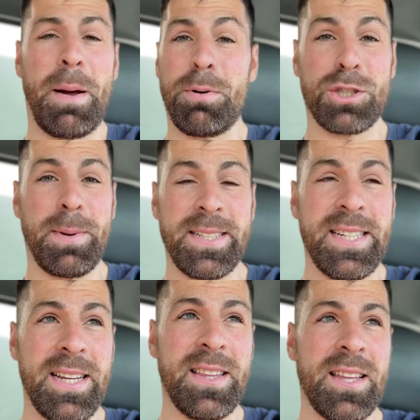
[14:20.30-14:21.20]
brush my
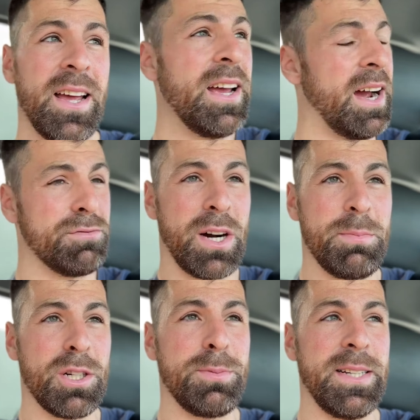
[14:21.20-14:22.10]
teeth. After I
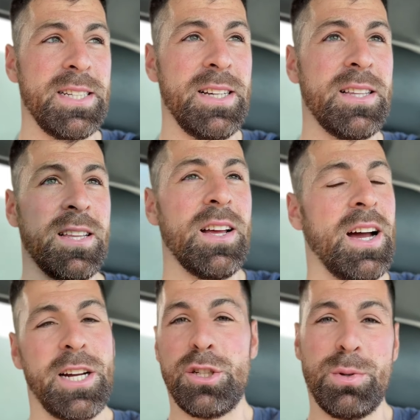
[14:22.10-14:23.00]
brush my teeth,
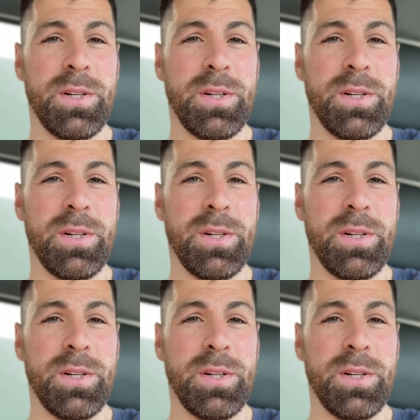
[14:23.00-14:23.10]
I do